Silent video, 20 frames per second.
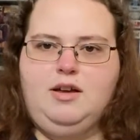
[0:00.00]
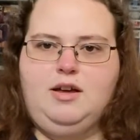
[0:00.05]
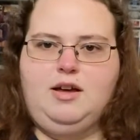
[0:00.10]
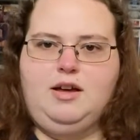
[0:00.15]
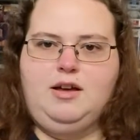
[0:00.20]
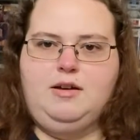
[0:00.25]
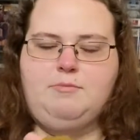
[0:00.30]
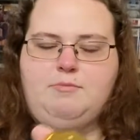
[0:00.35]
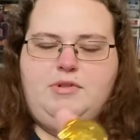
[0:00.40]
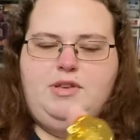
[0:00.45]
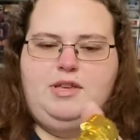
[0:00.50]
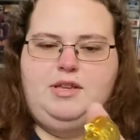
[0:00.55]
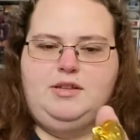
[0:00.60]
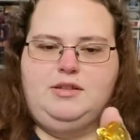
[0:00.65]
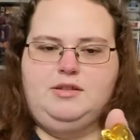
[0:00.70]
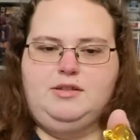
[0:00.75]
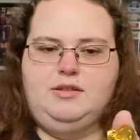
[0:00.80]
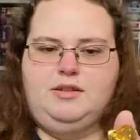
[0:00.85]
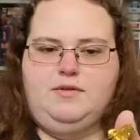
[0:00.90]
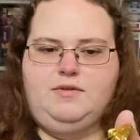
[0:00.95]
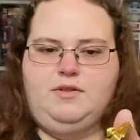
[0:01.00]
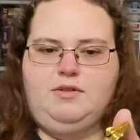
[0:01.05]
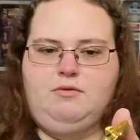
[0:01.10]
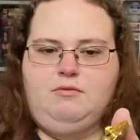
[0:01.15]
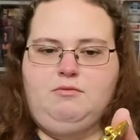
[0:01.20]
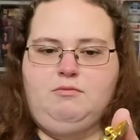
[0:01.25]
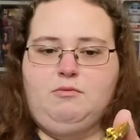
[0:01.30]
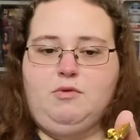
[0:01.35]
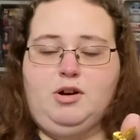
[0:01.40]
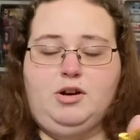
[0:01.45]
uh, pins if you
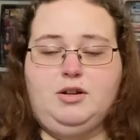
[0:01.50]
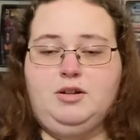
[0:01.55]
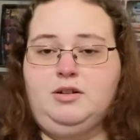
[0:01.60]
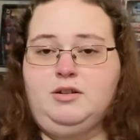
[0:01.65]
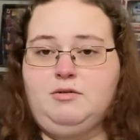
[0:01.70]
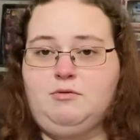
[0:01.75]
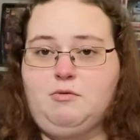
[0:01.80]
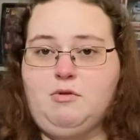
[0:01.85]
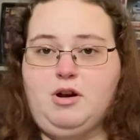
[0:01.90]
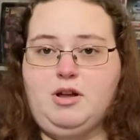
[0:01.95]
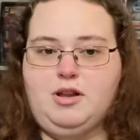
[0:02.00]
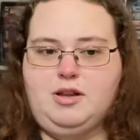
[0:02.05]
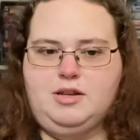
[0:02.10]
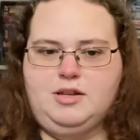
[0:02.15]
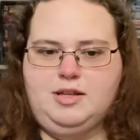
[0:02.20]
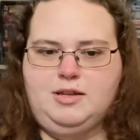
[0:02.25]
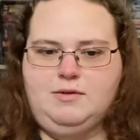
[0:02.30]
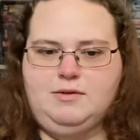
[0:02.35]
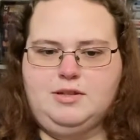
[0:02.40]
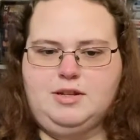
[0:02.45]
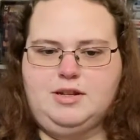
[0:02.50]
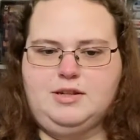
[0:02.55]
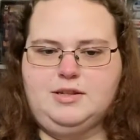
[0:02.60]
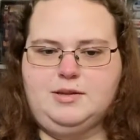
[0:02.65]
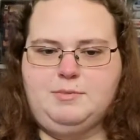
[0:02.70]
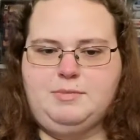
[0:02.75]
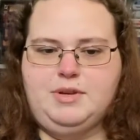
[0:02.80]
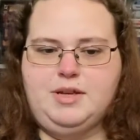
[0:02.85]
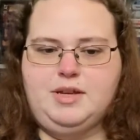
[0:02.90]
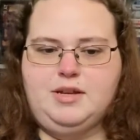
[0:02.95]
want wanted to use it as
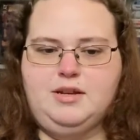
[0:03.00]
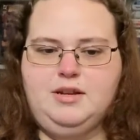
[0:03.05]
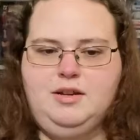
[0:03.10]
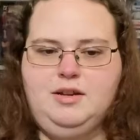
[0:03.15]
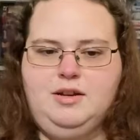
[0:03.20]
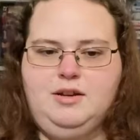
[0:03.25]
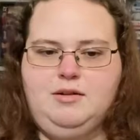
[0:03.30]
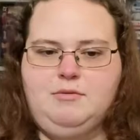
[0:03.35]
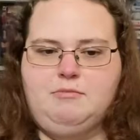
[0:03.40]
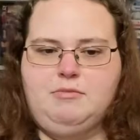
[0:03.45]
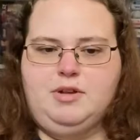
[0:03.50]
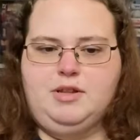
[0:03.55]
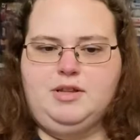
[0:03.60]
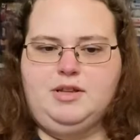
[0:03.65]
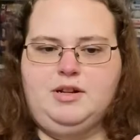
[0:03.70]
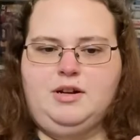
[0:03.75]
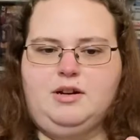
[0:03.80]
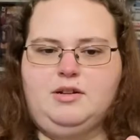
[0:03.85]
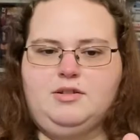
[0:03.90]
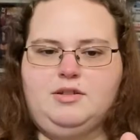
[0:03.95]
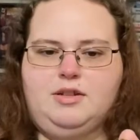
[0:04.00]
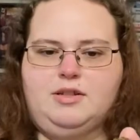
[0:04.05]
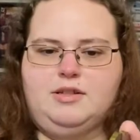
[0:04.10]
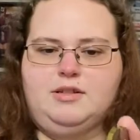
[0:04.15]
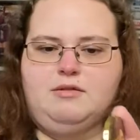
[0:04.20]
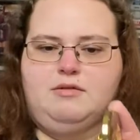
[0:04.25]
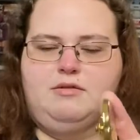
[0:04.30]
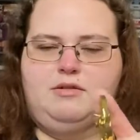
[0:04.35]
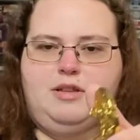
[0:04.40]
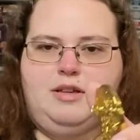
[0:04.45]
a pin but it also has a
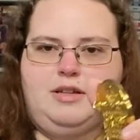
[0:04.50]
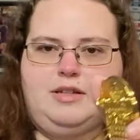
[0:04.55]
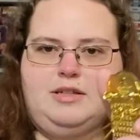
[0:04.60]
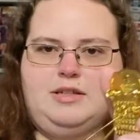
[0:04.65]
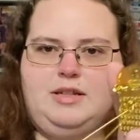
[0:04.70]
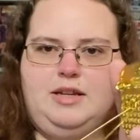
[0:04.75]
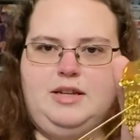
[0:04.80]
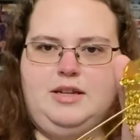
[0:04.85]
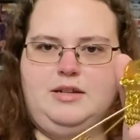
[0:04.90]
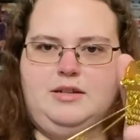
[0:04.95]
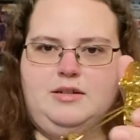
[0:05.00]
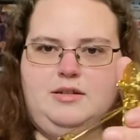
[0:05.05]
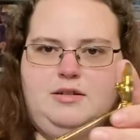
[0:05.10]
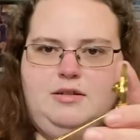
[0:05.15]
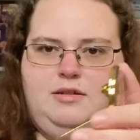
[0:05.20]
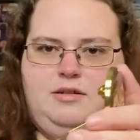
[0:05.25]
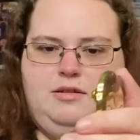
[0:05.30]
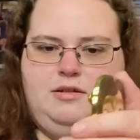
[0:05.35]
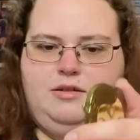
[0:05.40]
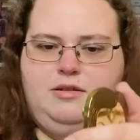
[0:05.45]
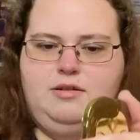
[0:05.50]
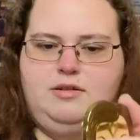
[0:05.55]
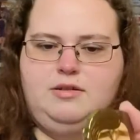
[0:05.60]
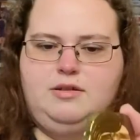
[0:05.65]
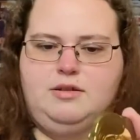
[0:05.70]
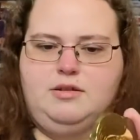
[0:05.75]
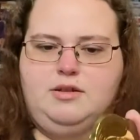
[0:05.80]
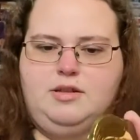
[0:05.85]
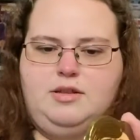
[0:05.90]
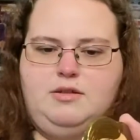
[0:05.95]
little kickstand
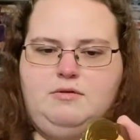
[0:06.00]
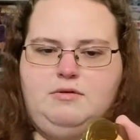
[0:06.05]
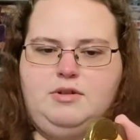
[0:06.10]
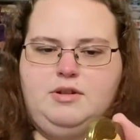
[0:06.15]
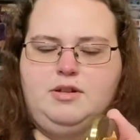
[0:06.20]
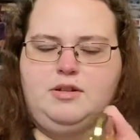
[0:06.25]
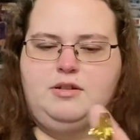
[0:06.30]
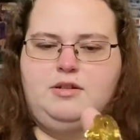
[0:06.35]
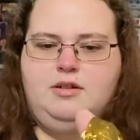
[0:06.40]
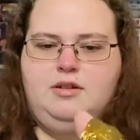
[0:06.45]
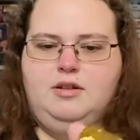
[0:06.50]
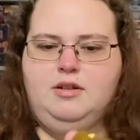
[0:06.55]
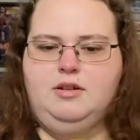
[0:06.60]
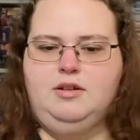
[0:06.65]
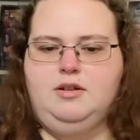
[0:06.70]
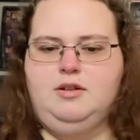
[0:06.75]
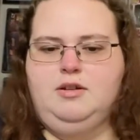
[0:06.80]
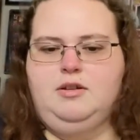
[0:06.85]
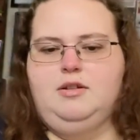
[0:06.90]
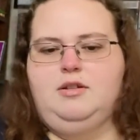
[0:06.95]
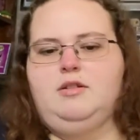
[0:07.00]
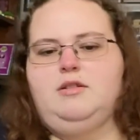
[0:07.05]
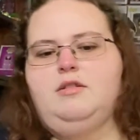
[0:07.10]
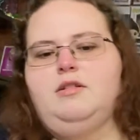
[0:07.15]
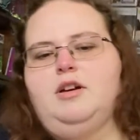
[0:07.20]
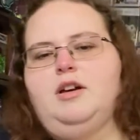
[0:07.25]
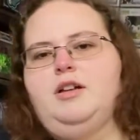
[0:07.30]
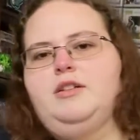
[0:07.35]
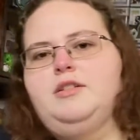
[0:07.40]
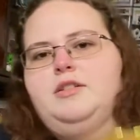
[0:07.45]
so that you can
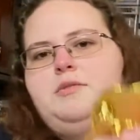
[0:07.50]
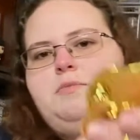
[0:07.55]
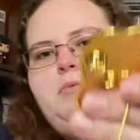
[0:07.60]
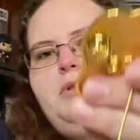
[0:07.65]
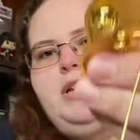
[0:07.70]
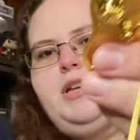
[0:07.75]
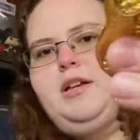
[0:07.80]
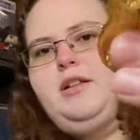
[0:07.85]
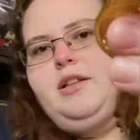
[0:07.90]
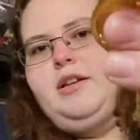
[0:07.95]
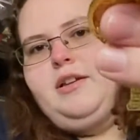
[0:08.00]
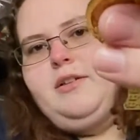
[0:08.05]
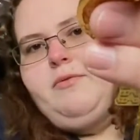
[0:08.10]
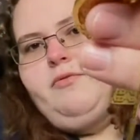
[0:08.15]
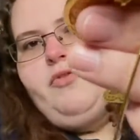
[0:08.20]
uh, display it like a